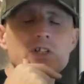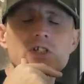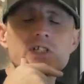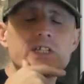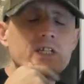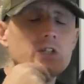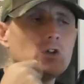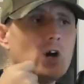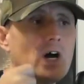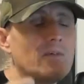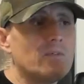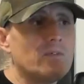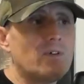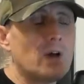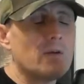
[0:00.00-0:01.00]
I just did
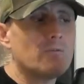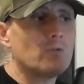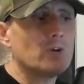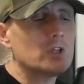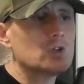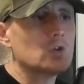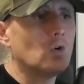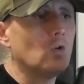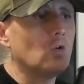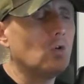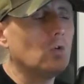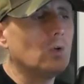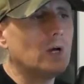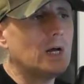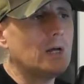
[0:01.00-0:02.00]
not have the vibe for it at
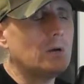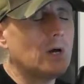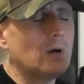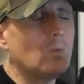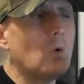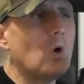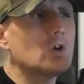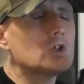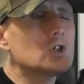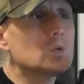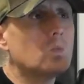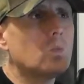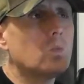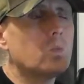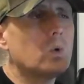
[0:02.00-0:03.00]
all. I, I
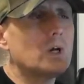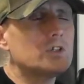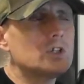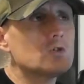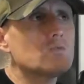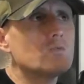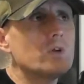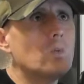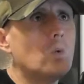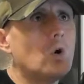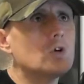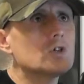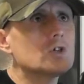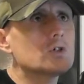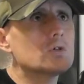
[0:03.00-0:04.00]
watched, I just
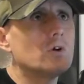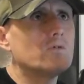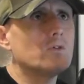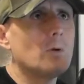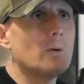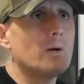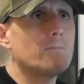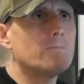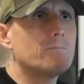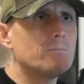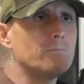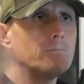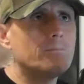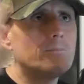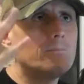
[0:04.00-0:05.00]
rewatched, sort of got my
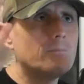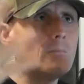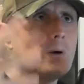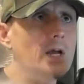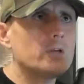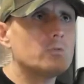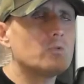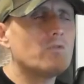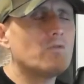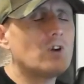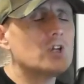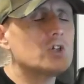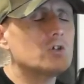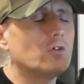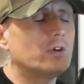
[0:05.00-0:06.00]
mind
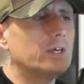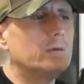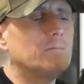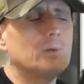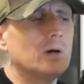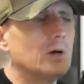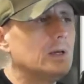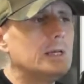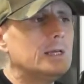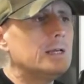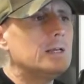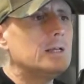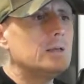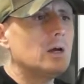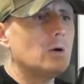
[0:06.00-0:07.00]
refreshed on it, but
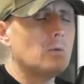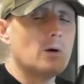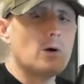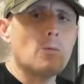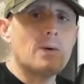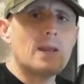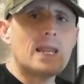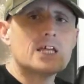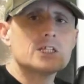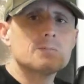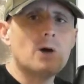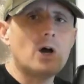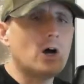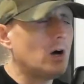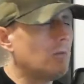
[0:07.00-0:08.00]
on my, on my
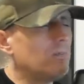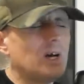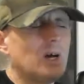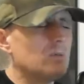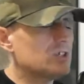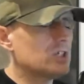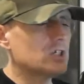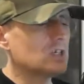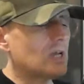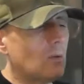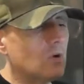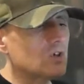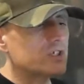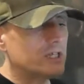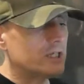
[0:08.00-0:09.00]
last part. But I was just,
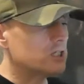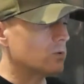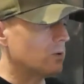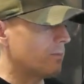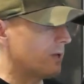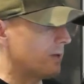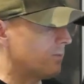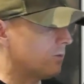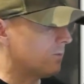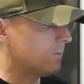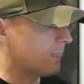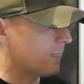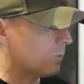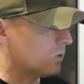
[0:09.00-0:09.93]
I wasn't into it, people.